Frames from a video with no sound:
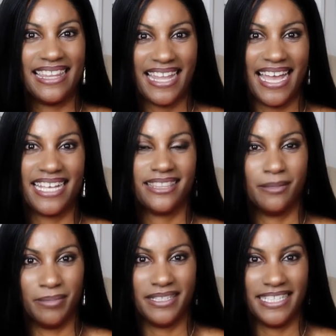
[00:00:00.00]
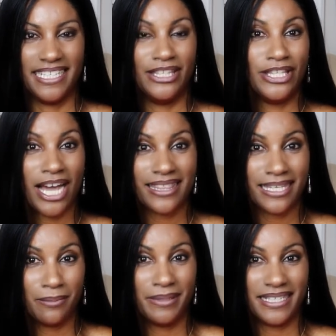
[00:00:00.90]
like the Billie. Not
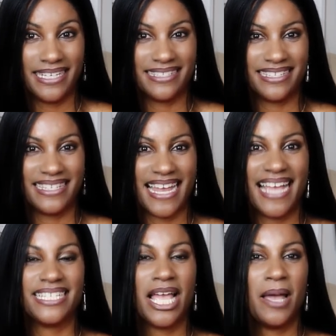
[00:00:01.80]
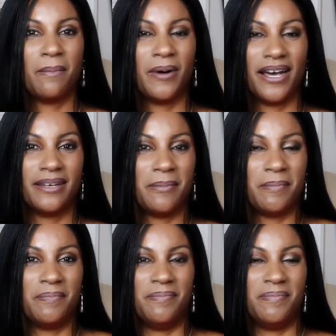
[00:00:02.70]
that the Billie isn't nice, but
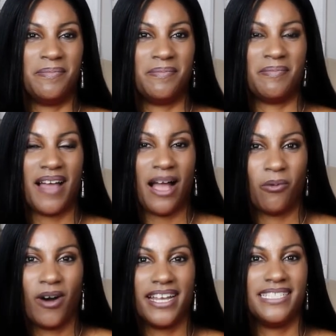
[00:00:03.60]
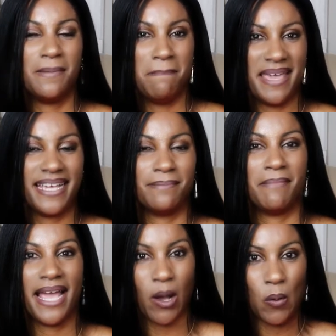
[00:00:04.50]
I wanted to make it
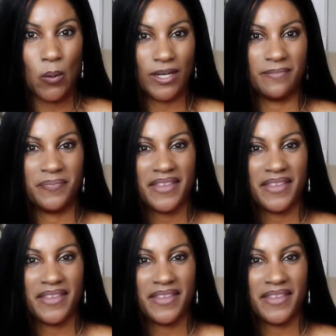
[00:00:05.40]
my own.